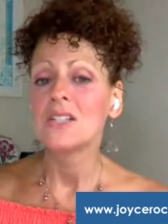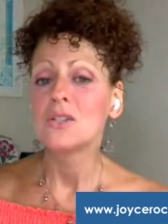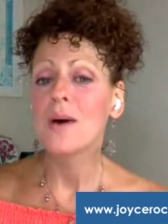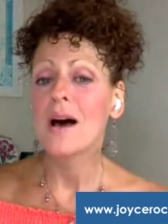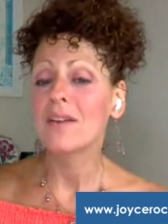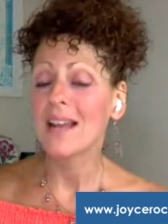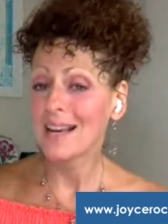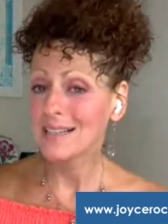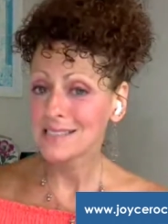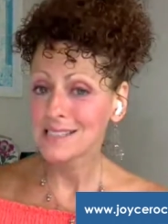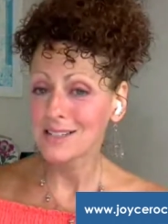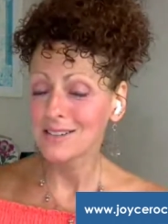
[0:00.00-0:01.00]
to have an
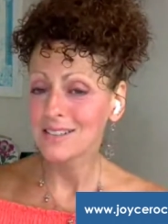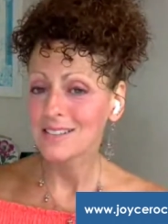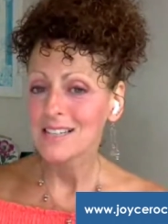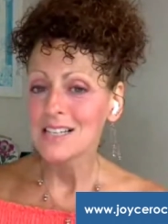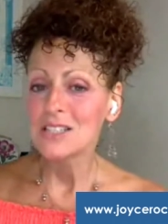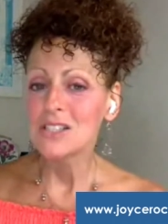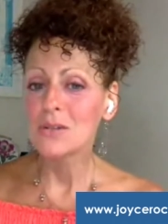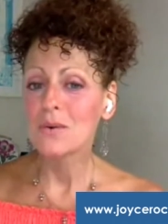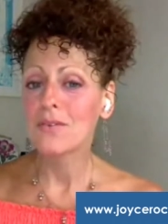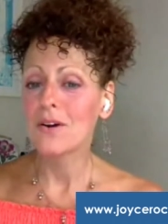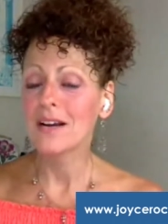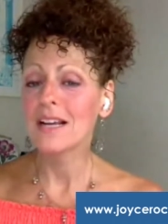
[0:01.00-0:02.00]
answer to a
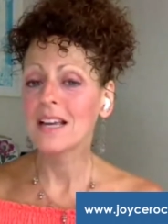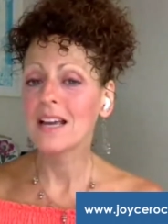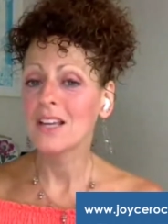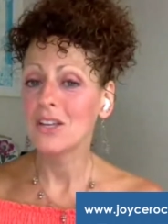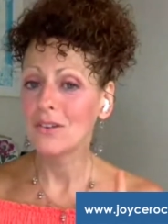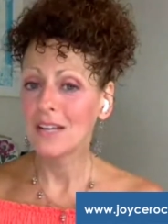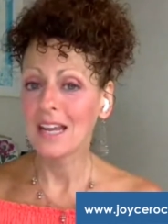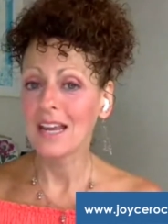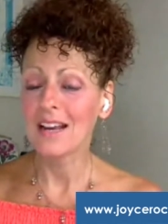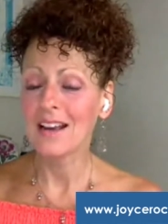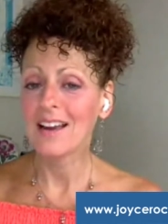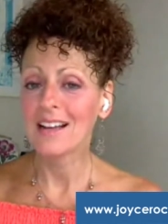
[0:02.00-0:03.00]
very
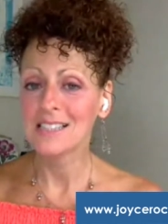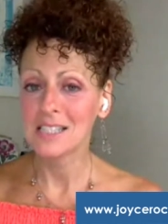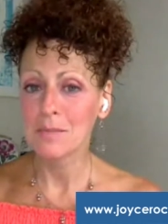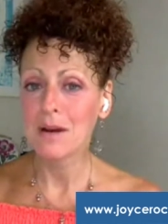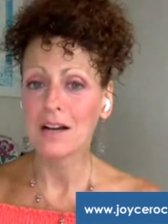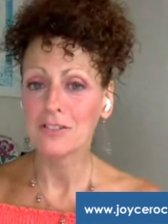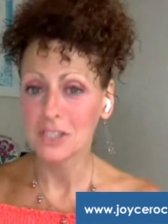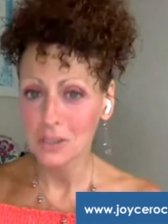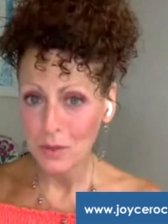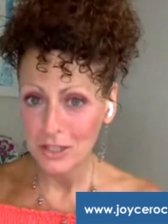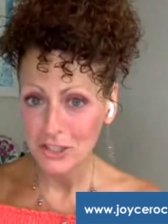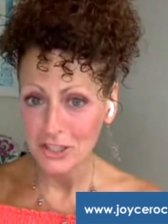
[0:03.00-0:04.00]
unique and subconscious
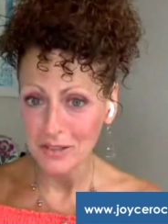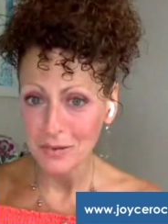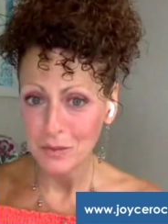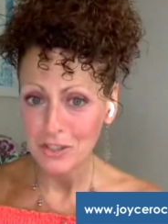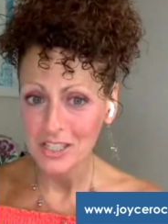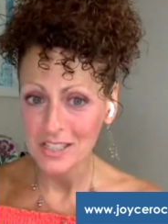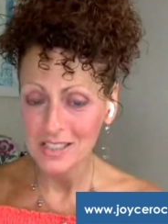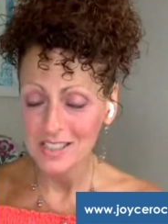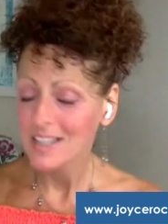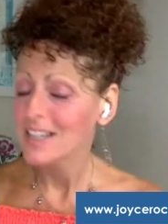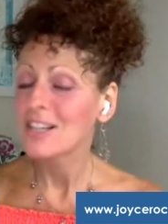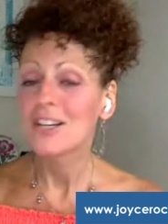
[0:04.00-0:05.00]
question, which
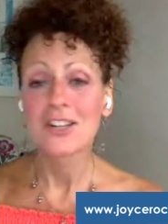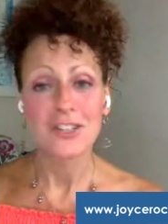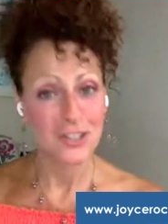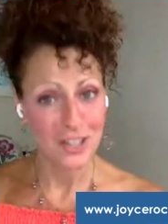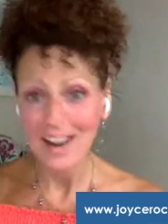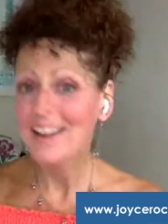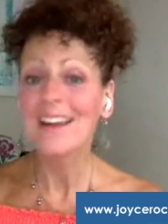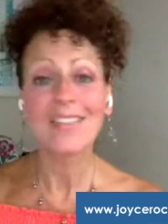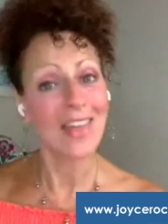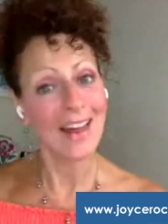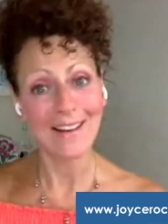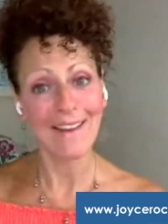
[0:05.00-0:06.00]
is, should I eat
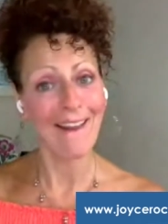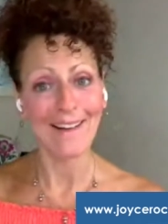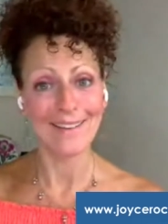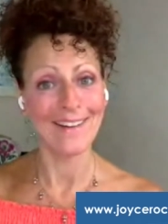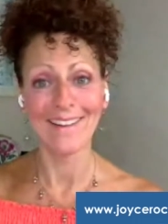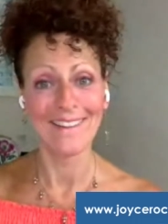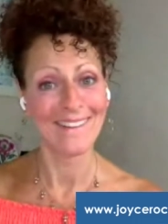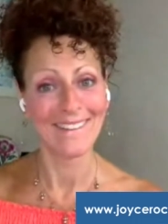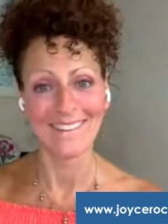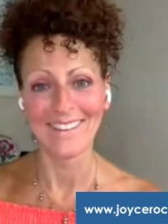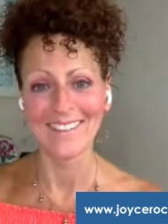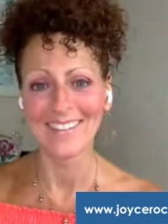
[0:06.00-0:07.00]
that again?
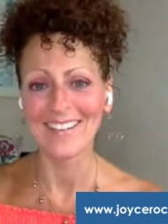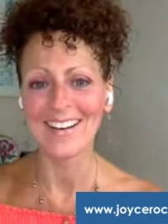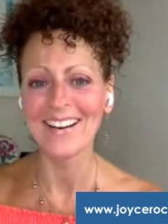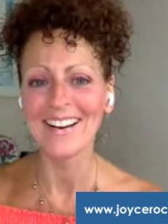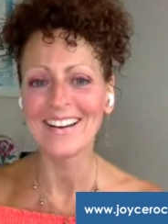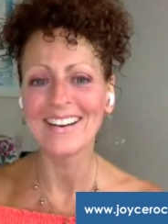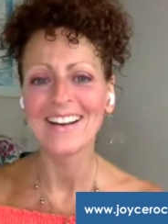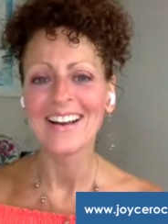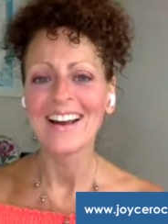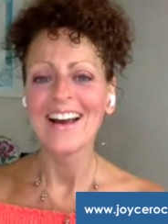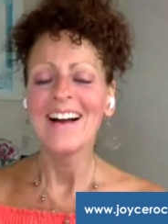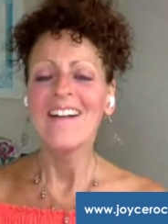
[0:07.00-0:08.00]

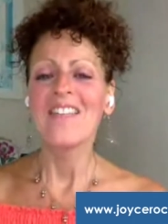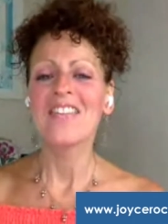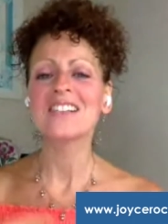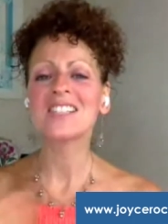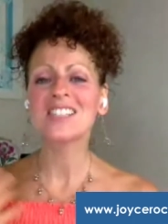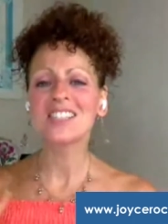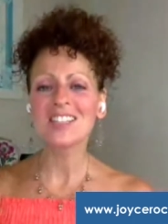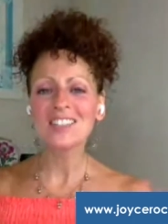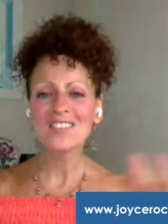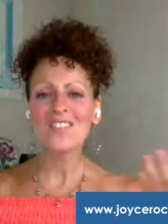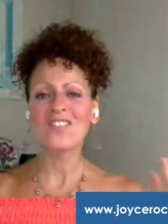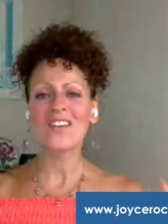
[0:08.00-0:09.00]
Right? There's a
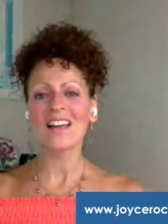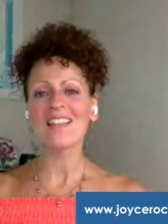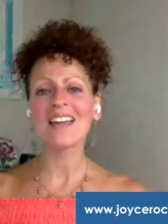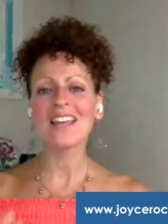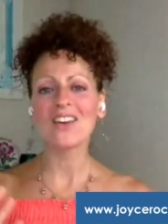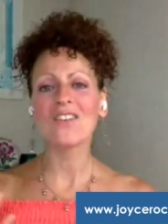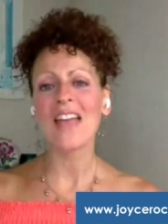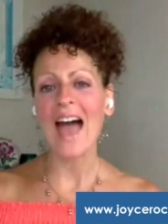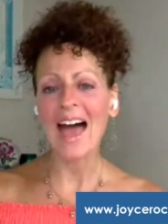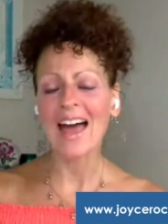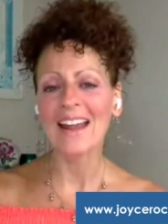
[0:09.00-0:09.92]
certain feeling you get